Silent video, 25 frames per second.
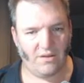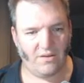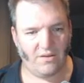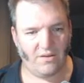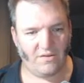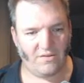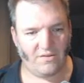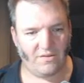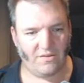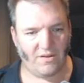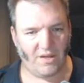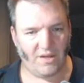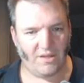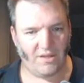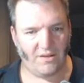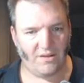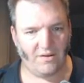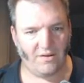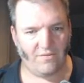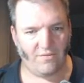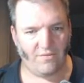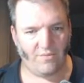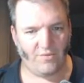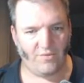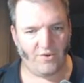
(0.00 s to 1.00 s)
Slightly
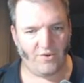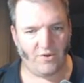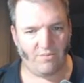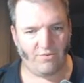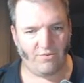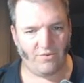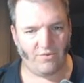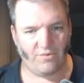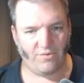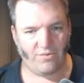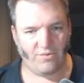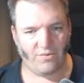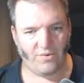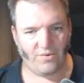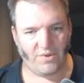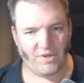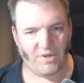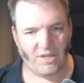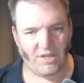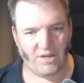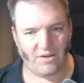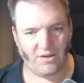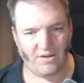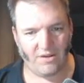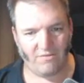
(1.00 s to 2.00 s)
different purple.
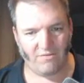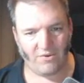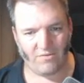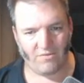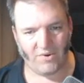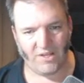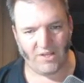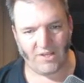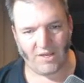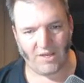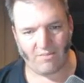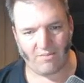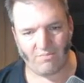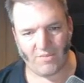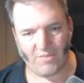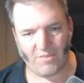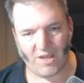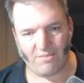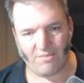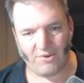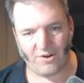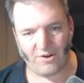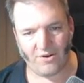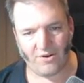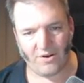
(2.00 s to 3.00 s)
Can you even read that?
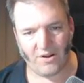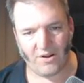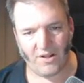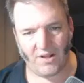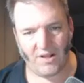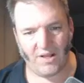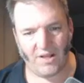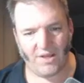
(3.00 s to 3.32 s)
Maybe not.